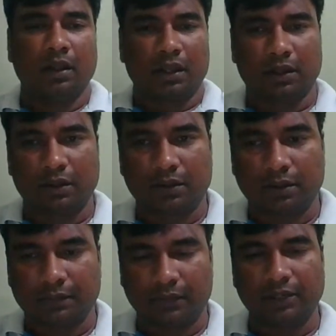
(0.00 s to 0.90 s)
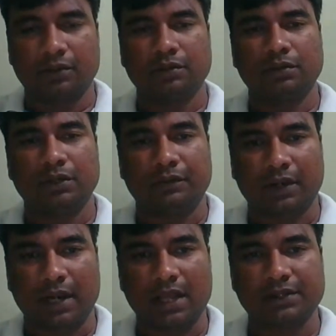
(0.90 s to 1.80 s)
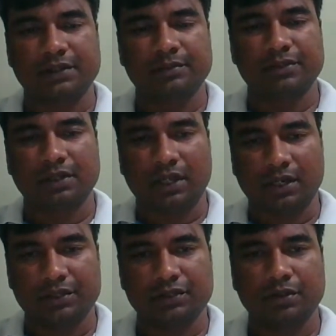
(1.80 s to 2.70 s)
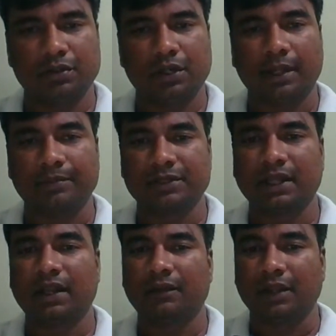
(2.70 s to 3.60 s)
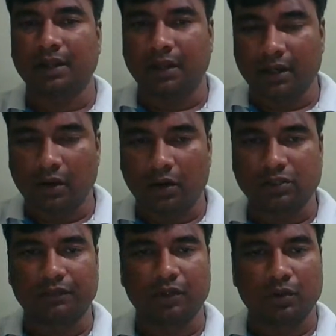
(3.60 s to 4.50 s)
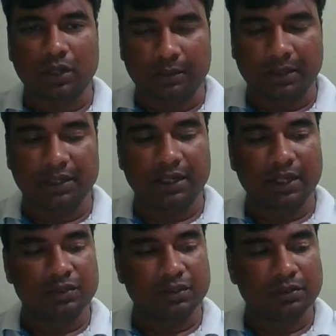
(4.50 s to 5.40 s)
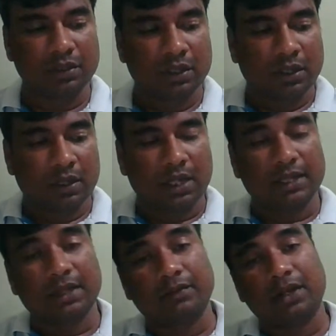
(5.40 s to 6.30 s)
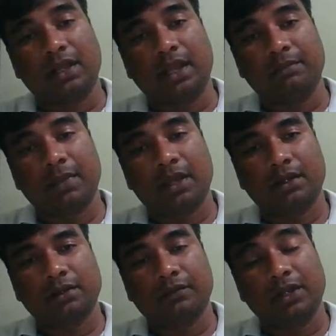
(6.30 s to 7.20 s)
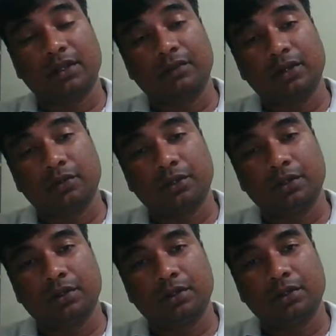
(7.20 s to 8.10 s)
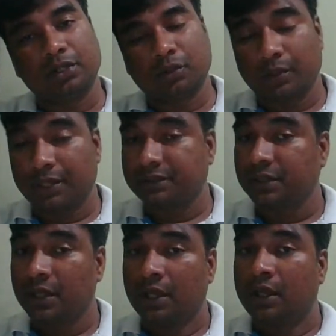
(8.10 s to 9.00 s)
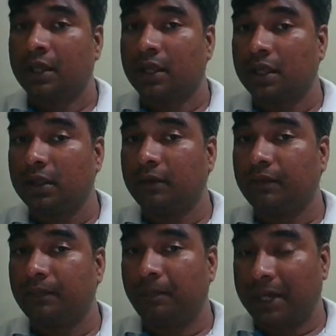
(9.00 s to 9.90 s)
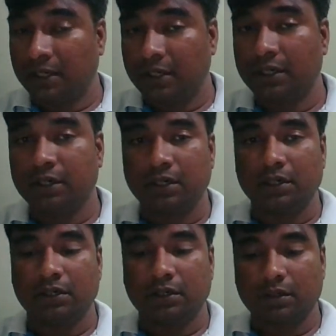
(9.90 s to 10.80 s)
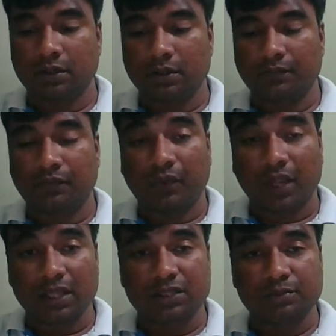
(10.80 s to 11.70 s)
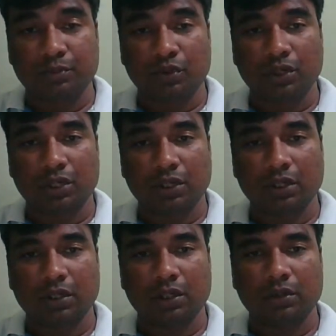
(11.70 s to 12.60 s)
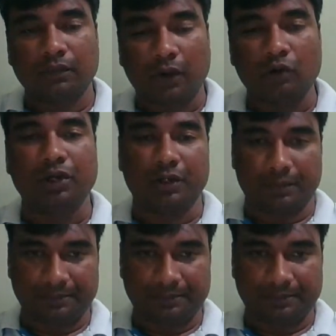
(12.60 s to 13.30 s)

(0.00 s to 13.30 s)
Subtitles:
He went to different ashrams, understood himself. They did lots of yoga, meditation, and then when he came back, when he went to US, he mentored Facebook founder.